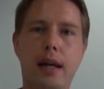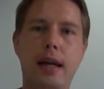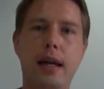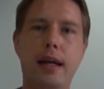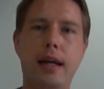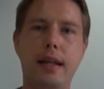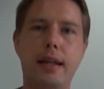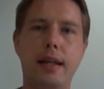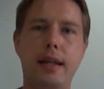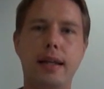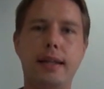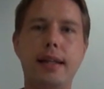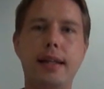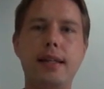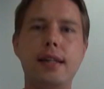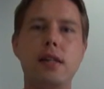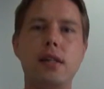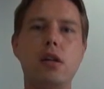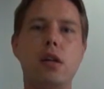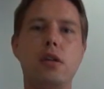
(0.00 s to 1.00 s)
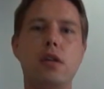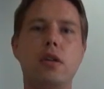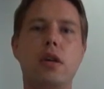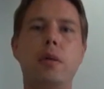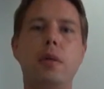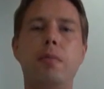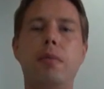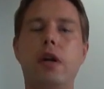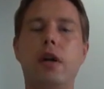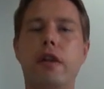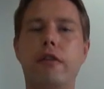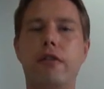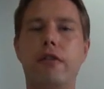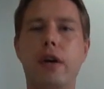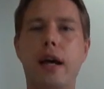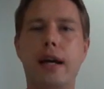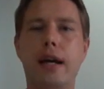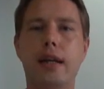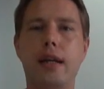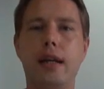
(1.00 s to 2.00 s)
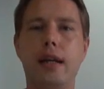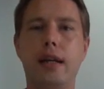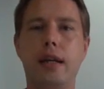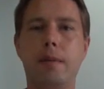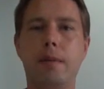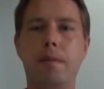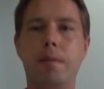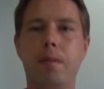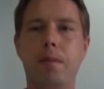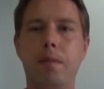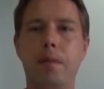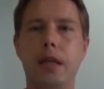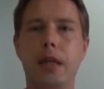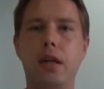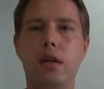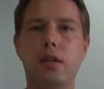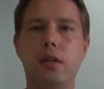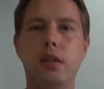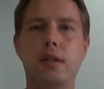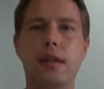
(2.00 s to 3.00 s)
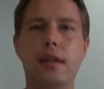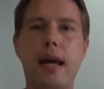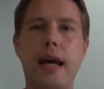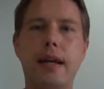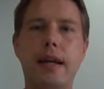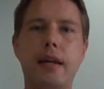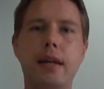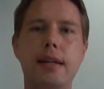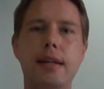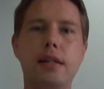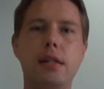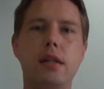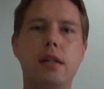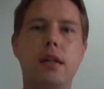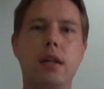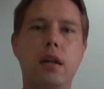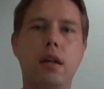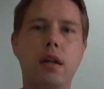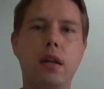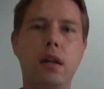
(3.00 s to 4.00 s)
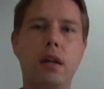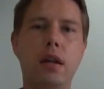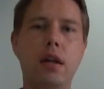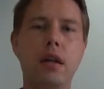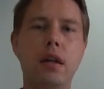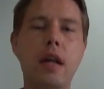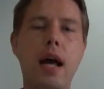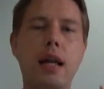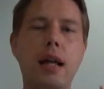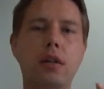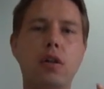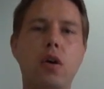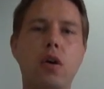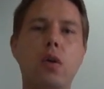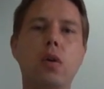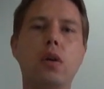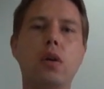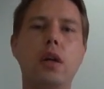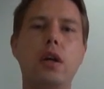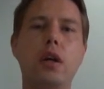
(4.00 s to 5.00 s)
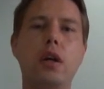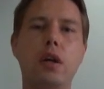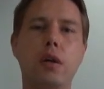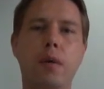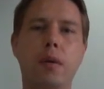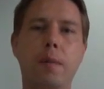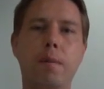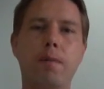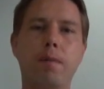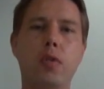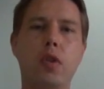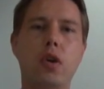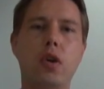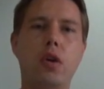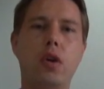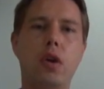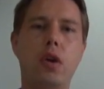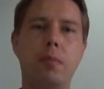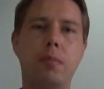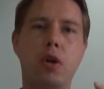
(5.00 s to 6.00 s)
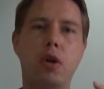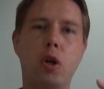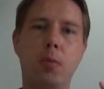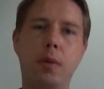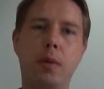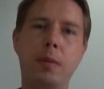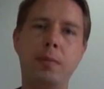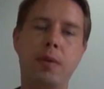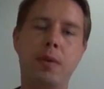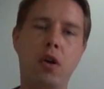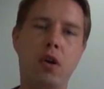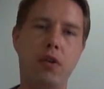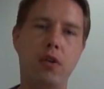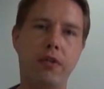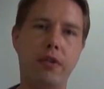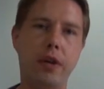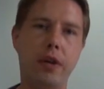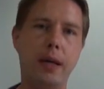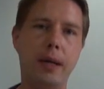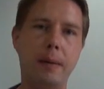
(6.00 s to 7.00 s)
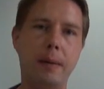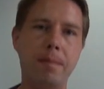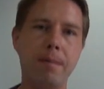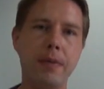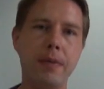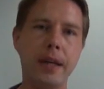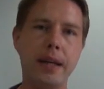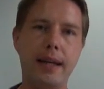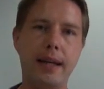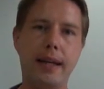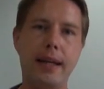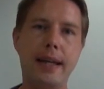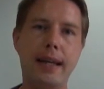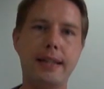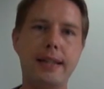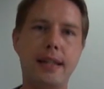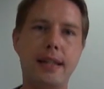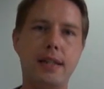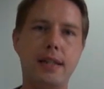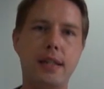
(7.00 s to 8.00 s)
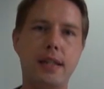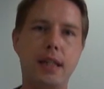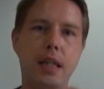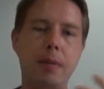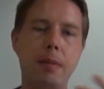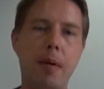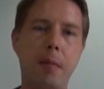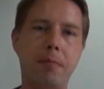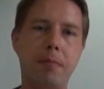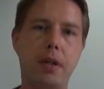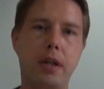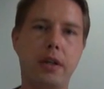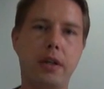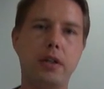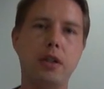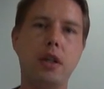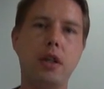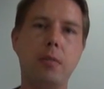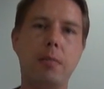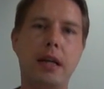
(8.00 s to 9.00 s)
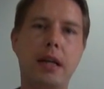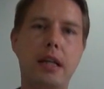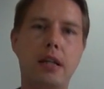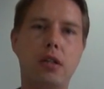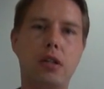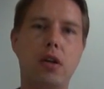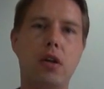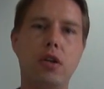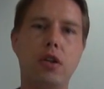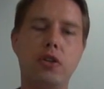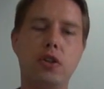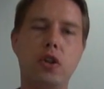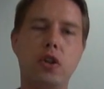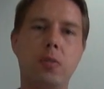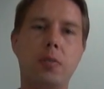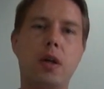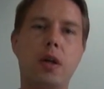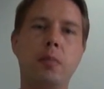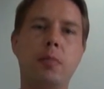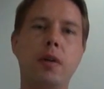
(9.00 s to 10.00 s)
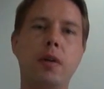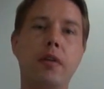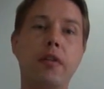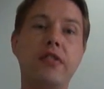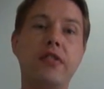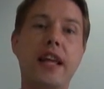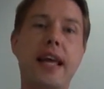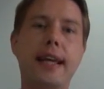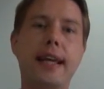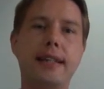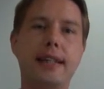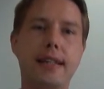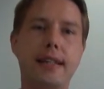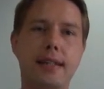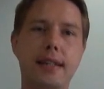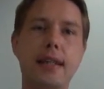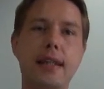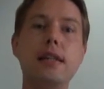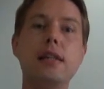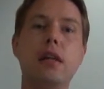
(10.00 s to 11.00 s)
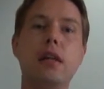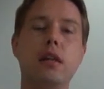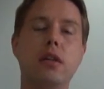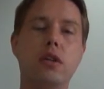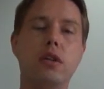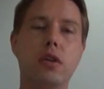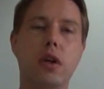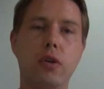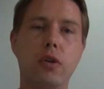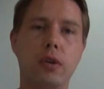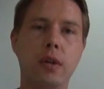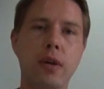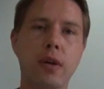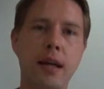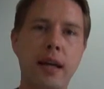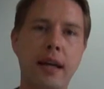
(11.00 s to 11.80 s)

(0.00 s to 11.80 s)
And this is also important for acne, because acne is not only a problem of excess sebum production, but it's also a problem of excess skin cell growth.